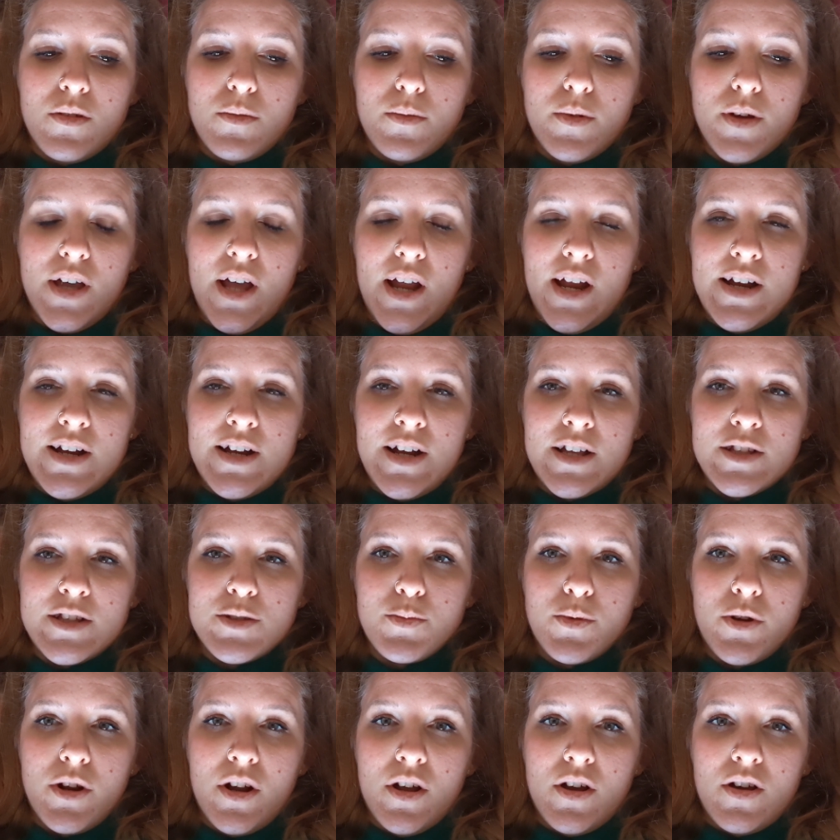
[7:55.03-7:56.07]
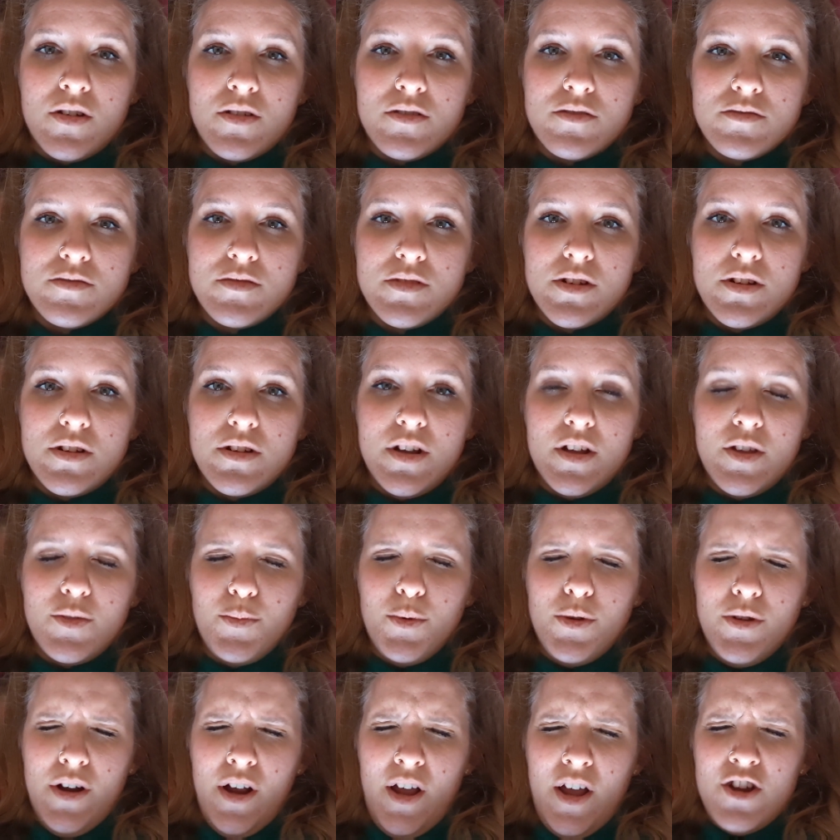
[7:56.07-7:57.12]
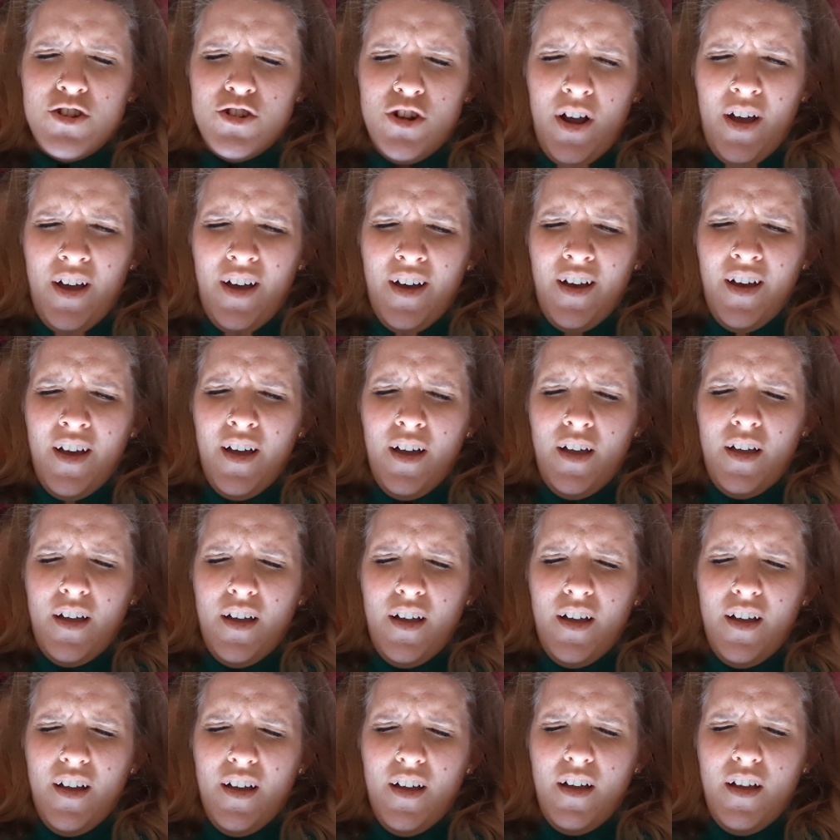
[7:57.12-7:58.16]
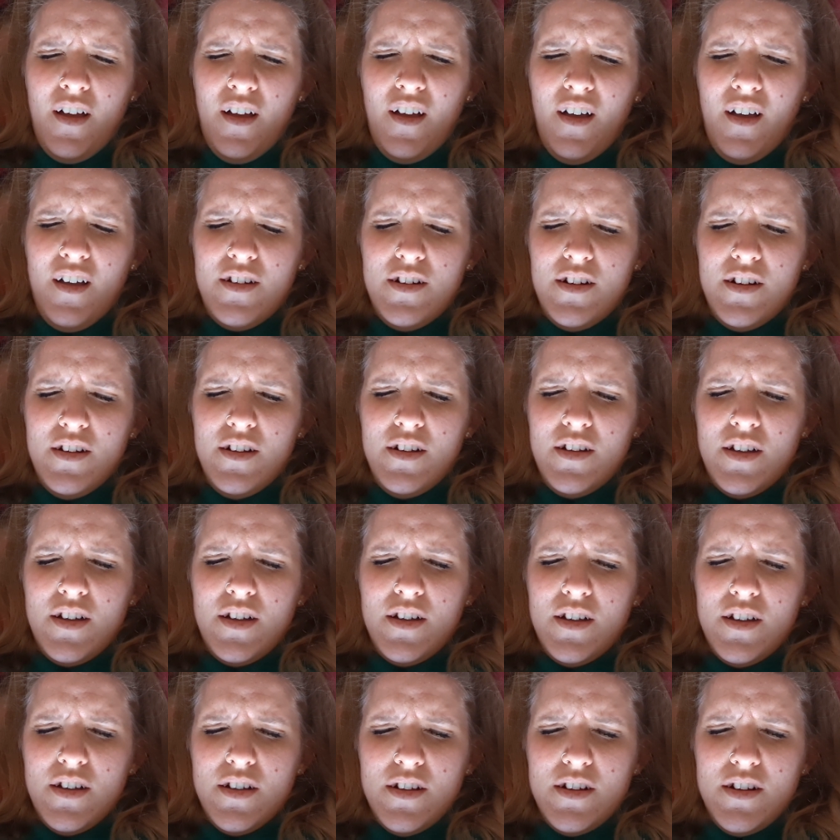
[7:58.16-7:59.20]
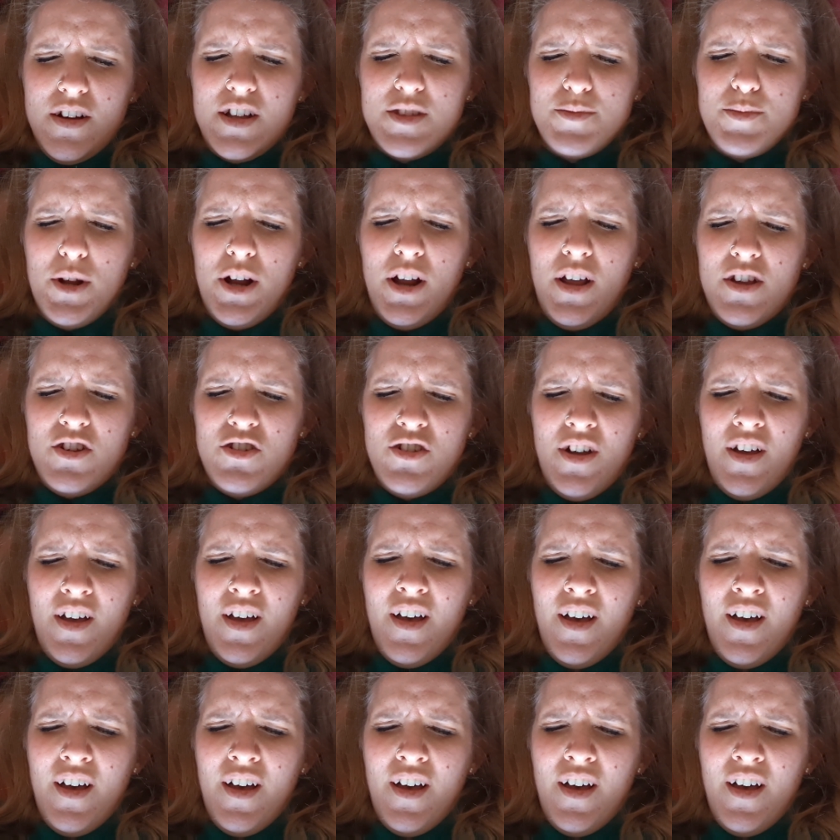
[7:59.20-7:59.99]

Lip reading: We're getting desperate now. Desperation! Desperation!